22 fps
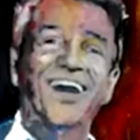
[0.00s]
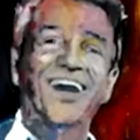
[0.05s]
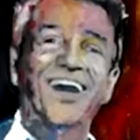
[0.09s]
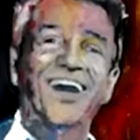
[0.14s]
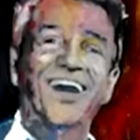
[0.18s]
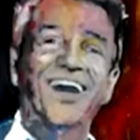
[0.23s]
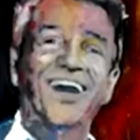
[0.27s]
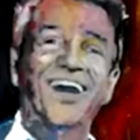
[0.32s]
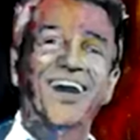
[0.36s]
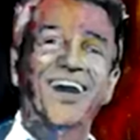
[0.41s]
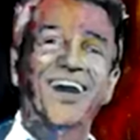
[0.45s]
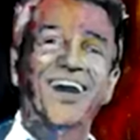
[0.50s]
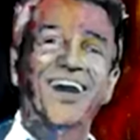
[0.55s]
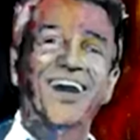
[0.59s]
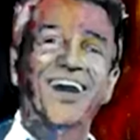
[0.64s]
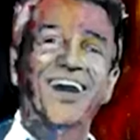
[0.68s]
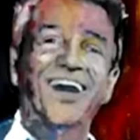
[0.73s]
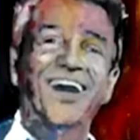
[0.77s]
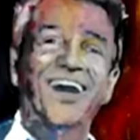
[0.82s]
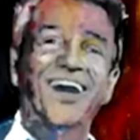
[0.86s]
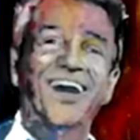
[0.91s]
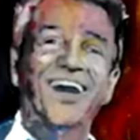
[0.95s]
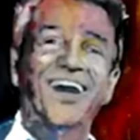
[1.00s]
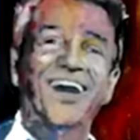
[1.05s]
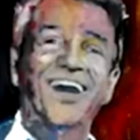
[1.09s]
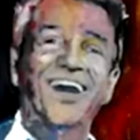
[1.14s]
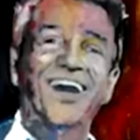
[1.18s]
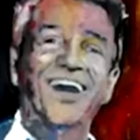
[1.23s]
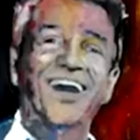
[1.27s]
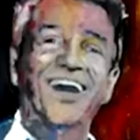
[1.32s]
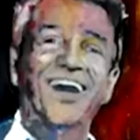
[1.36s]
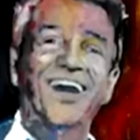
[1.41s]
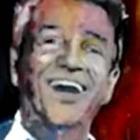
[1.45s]

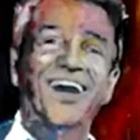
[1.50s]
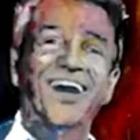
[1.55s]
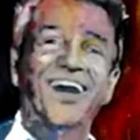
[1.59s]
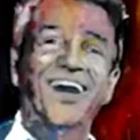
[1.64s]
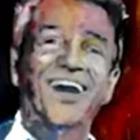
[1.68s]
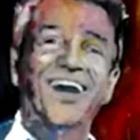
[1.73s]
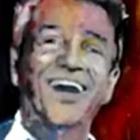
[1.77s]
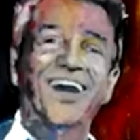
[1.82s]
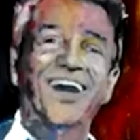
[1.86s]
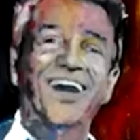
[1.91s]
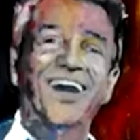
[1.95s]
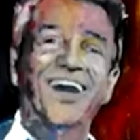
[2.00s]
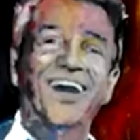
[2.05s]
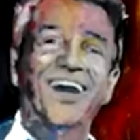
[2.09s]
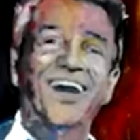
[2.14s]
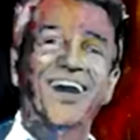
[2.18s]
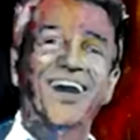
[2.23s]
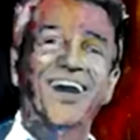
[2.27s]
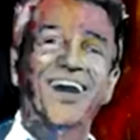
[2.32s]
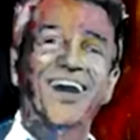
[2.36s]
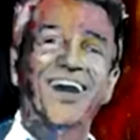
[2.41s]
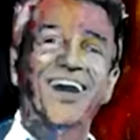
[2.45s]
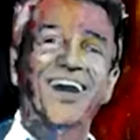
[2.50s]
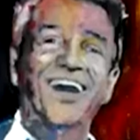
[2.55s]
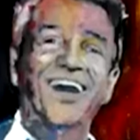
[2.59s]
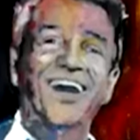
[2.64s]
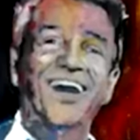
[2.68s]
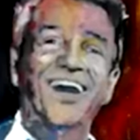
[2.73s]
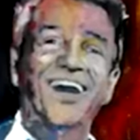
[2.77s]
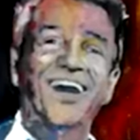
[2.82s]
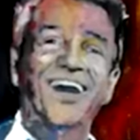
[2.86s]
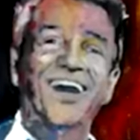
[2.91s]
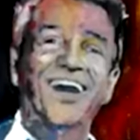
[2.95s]

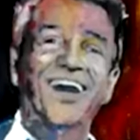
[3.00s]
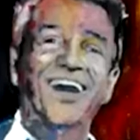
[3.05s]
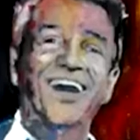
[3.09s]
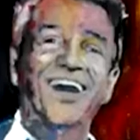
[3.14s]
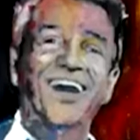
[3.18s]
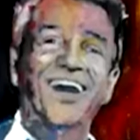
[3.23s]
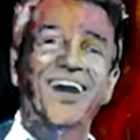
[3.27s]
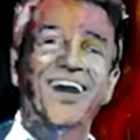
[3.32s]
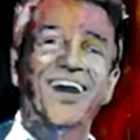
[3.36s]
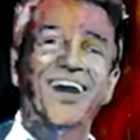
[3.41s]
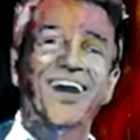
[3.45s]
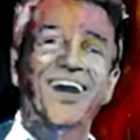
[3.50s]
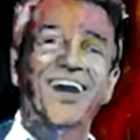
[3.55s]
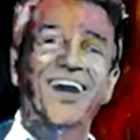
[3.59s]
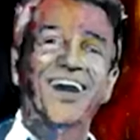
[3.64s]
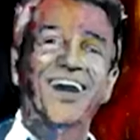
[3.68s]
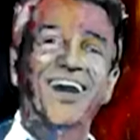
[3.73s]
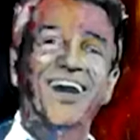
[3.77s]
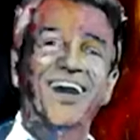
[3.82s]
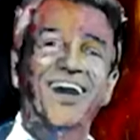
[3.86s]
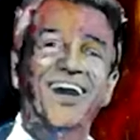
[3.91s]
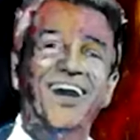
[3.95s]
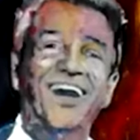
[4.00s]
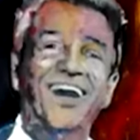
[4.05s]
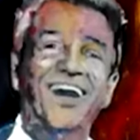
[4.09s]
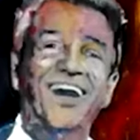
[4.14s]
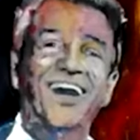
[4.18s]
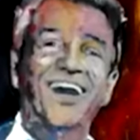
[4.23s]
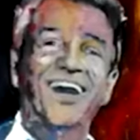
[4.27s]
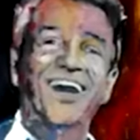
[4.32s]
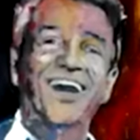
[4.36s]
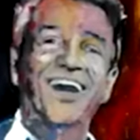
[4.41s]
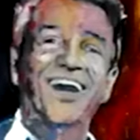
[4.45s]

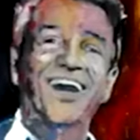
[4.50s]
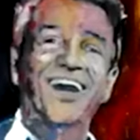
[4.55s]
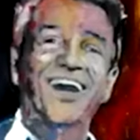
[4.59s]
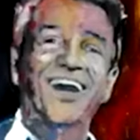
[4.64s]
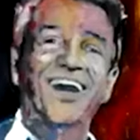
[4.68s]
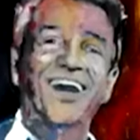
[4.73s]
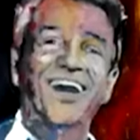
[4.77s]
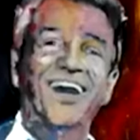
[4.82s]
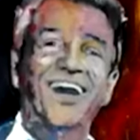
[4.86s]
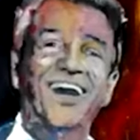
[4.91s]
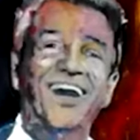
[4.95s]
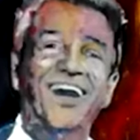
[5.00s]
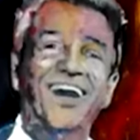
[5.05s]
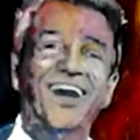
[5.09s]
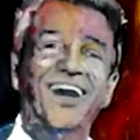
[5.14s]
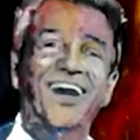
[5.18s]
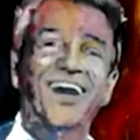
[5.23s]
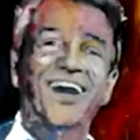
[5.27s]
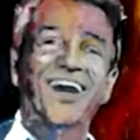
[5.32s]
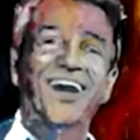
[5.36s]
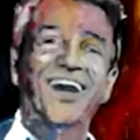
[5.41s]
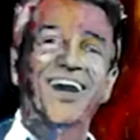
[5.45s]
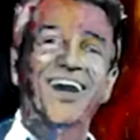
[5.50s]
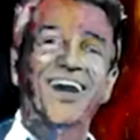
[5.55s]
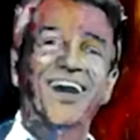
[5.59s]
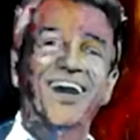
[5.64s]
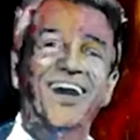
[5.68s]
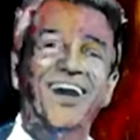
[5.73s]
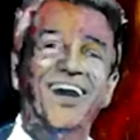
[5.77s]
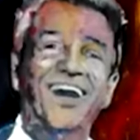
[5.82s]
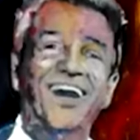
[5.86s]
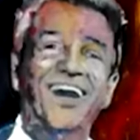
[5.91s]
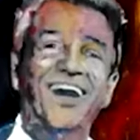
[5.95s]

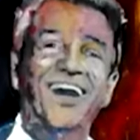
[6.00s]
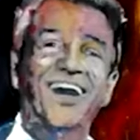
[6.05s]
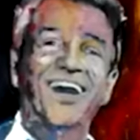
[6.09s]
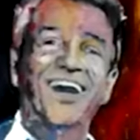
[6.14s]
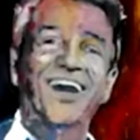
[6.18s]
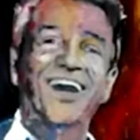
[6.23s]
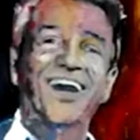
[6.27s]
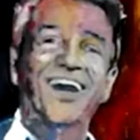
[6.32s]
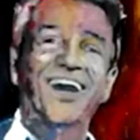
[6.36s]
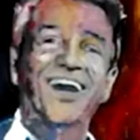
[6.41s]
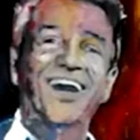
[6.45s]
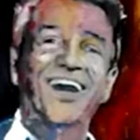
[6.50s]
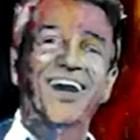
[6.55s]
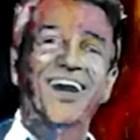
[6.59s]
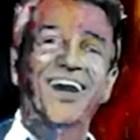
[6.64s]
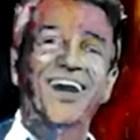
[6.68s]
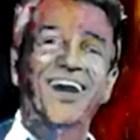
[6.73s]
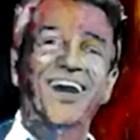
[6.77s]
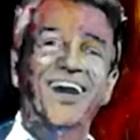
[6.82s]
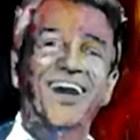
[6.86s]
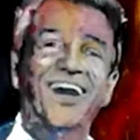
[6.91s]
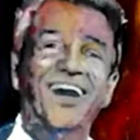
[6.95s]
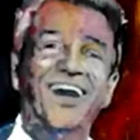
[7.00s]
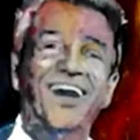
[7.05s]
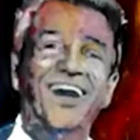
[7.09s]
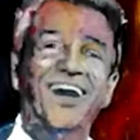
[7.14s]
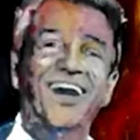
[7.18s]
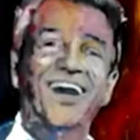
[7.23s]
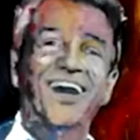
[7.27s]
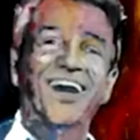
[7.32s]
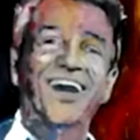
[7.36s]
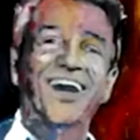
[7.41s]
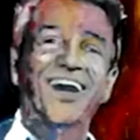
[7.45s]

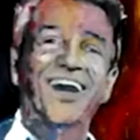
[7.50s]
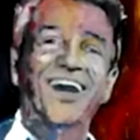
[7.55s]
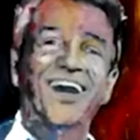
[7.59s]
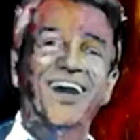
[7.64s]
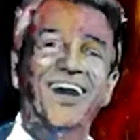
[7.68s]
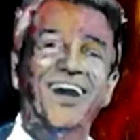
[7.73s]
No words are spoken by the person on screen.